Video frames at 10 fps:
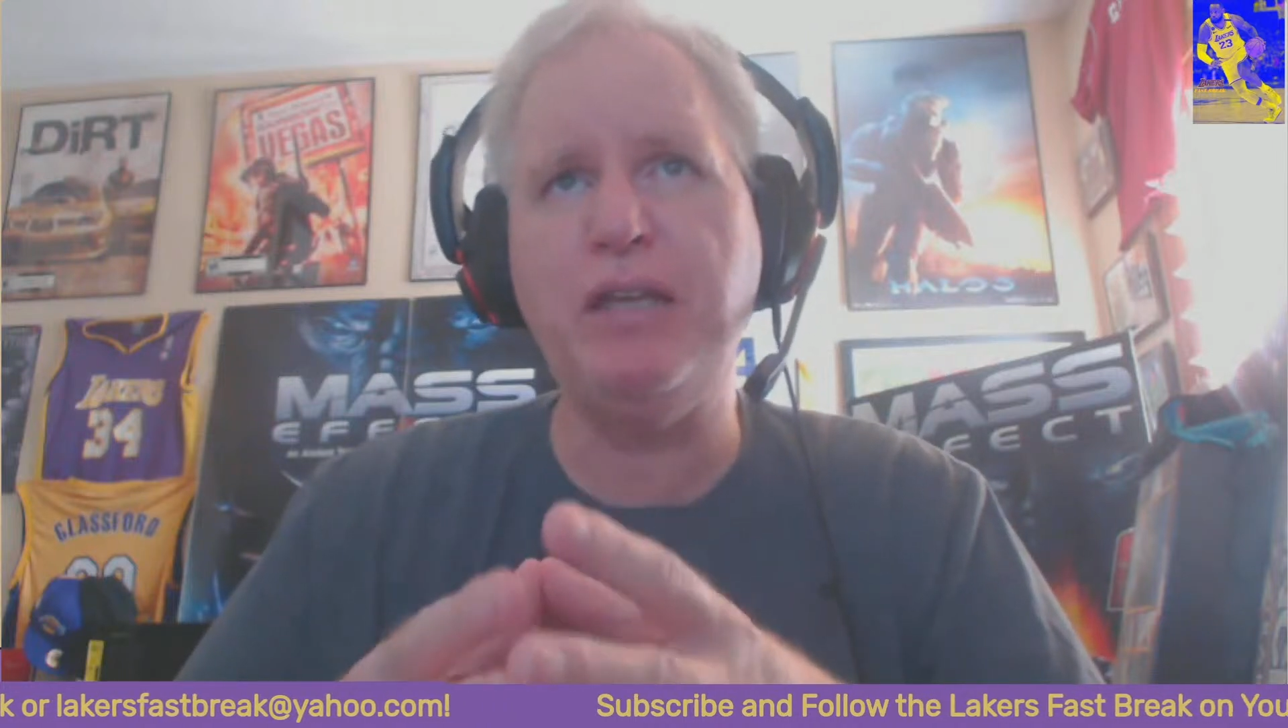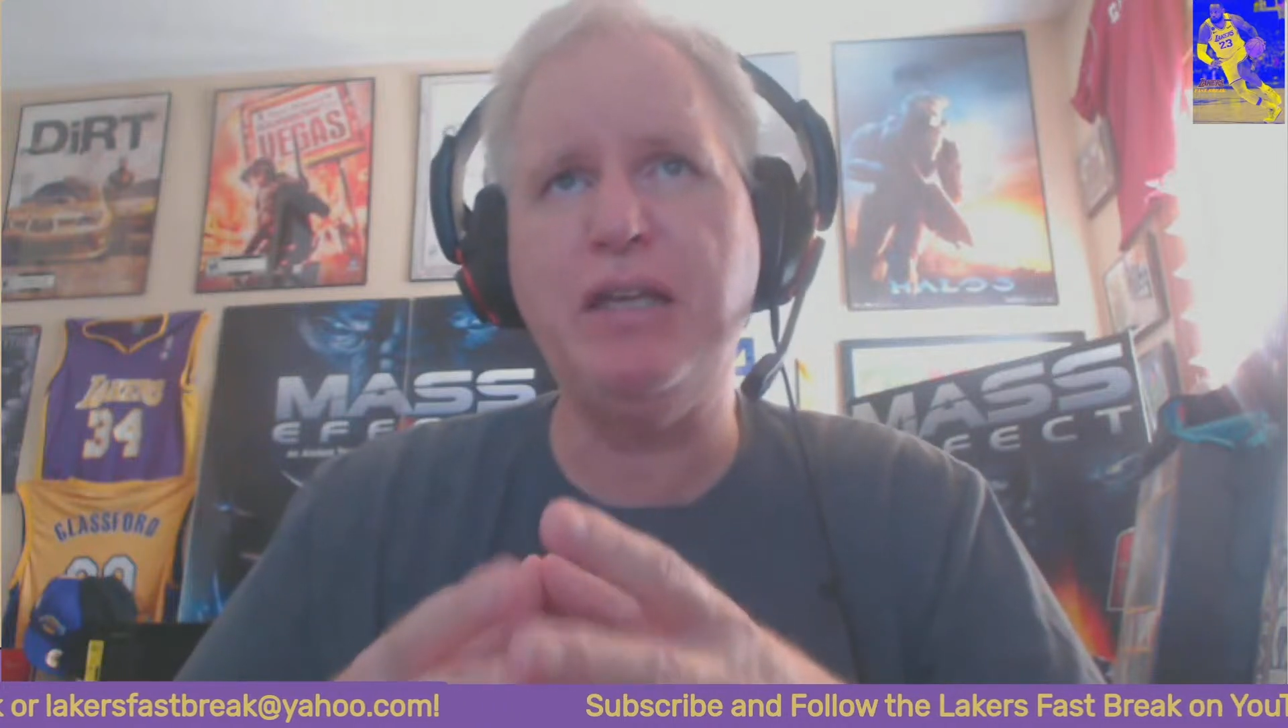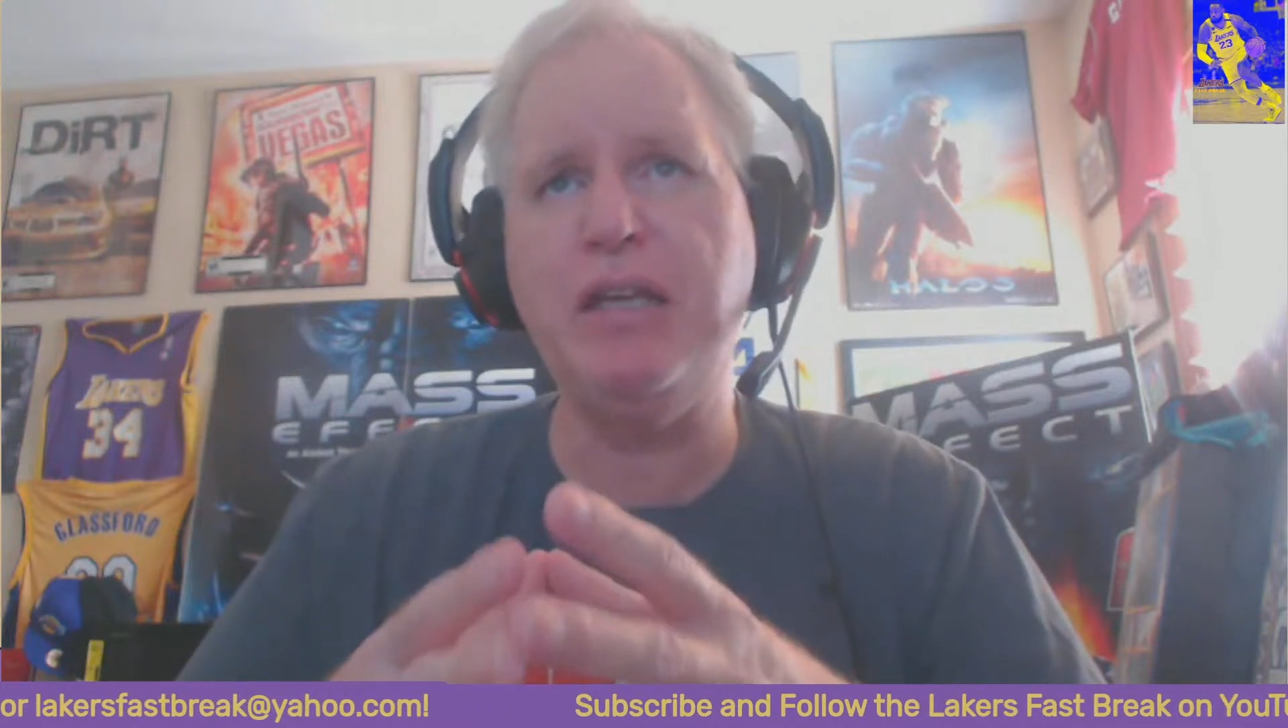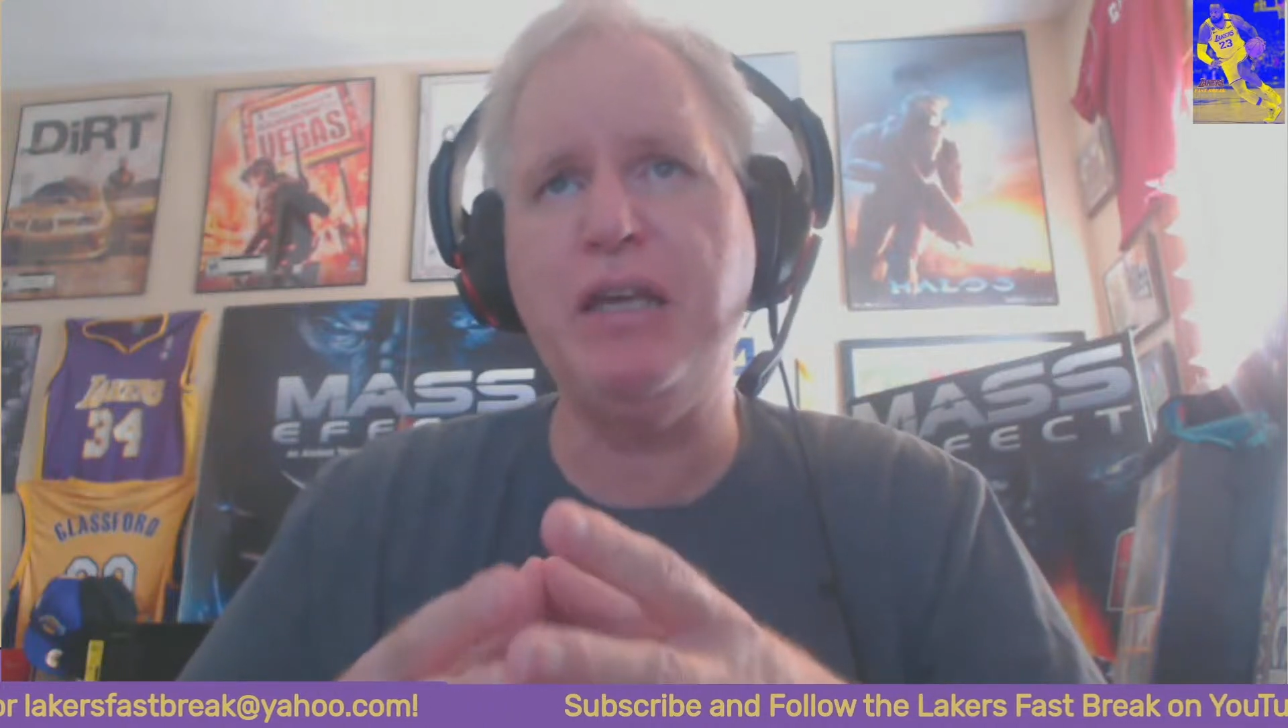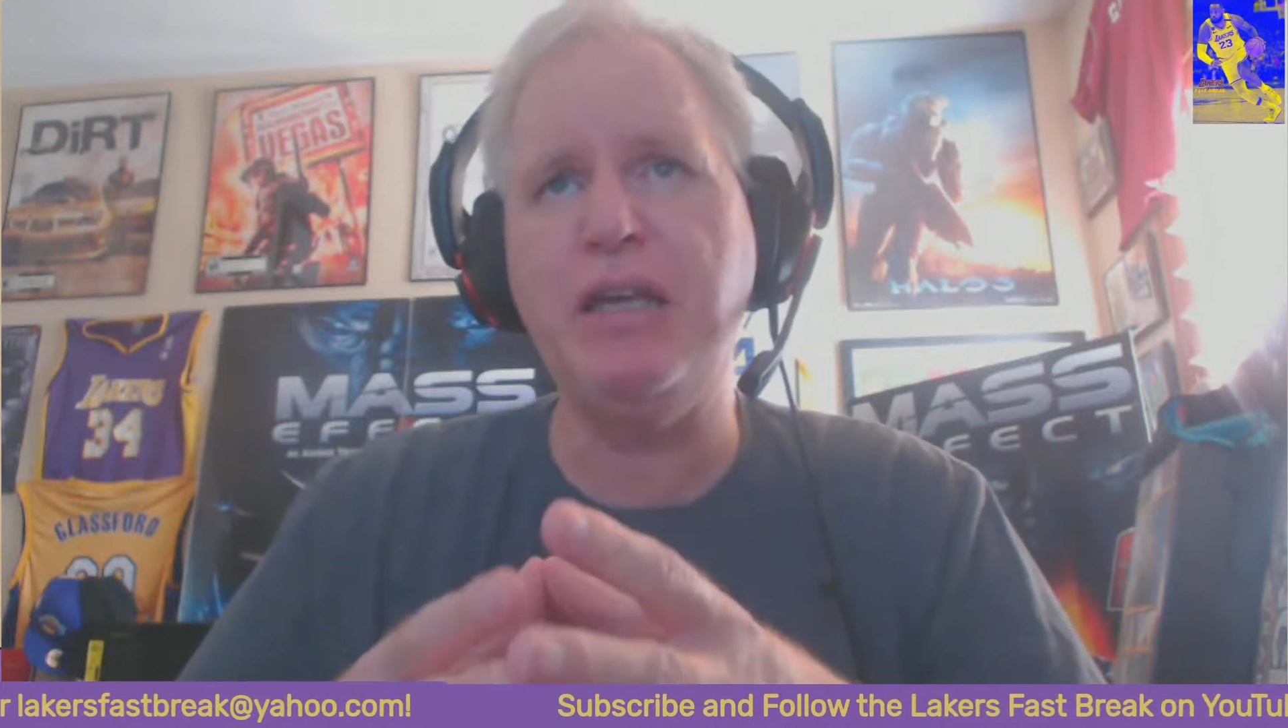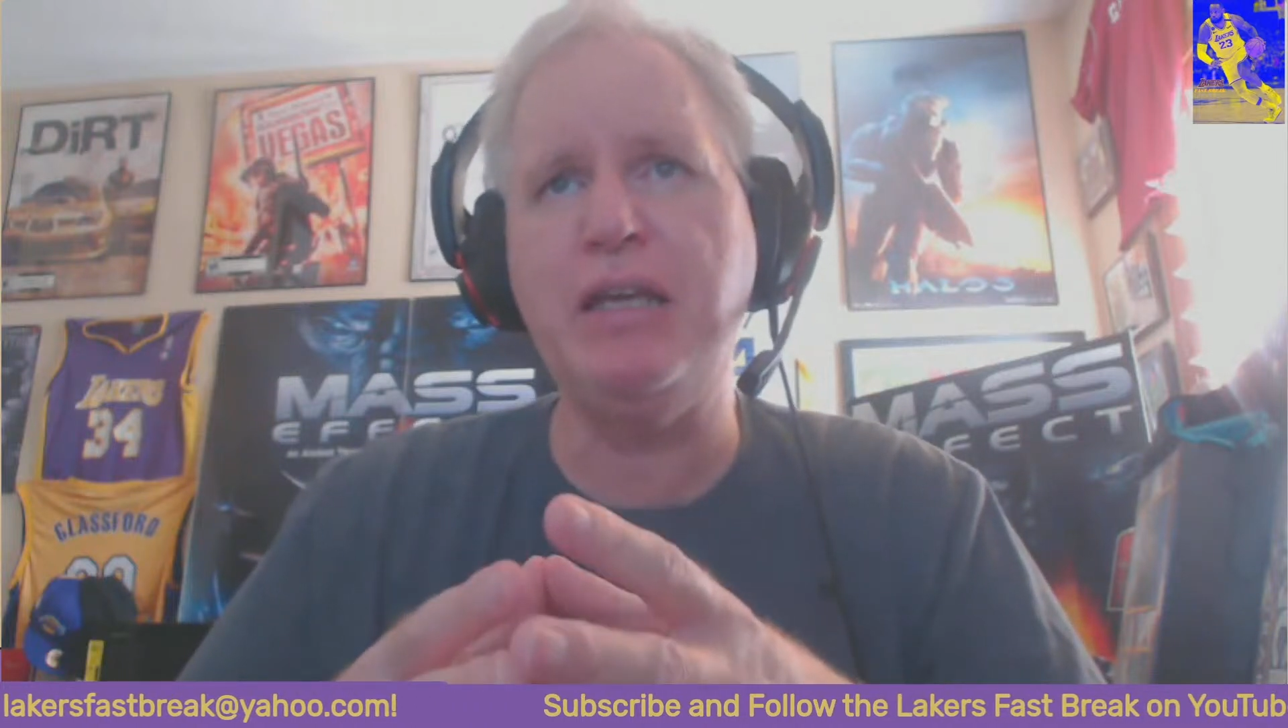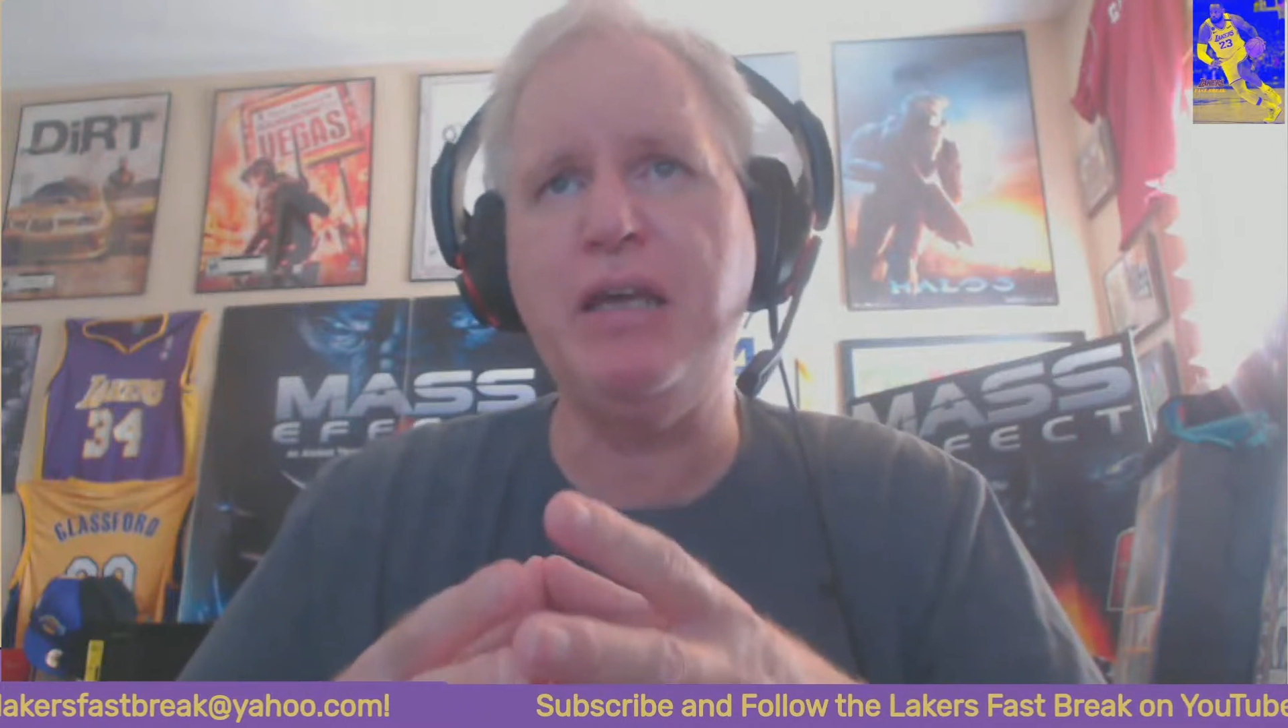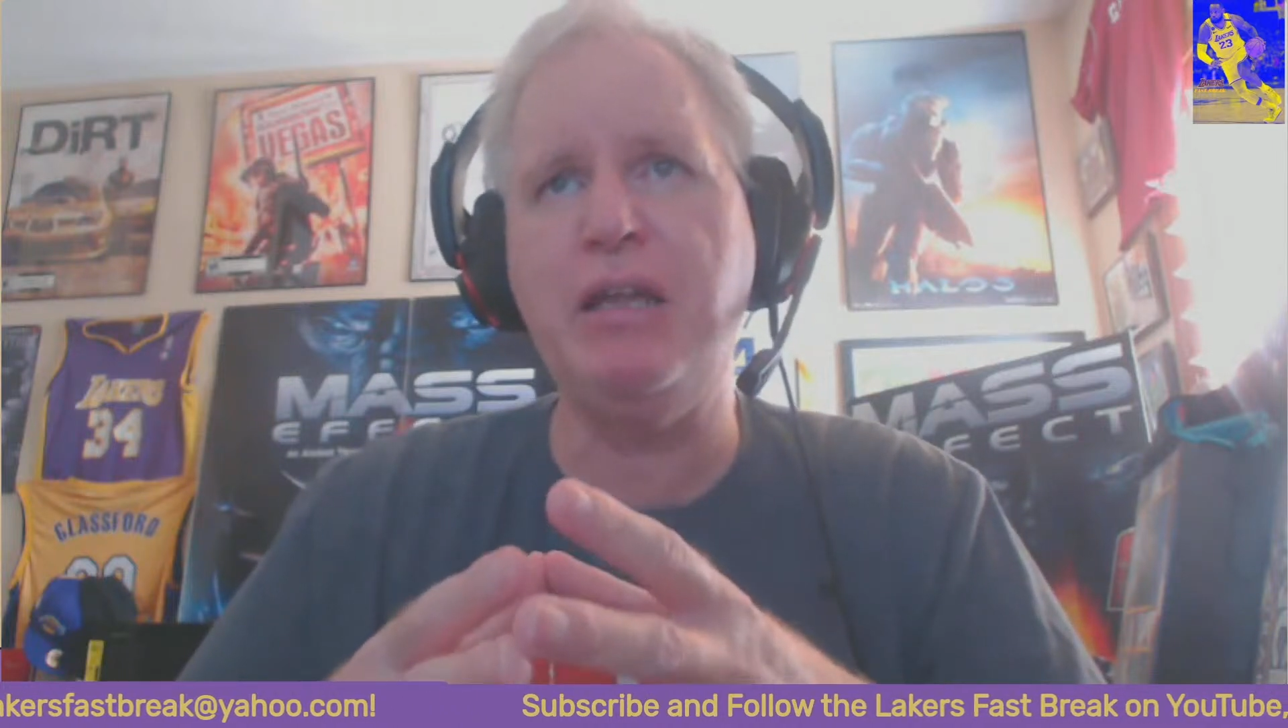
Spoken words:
they can get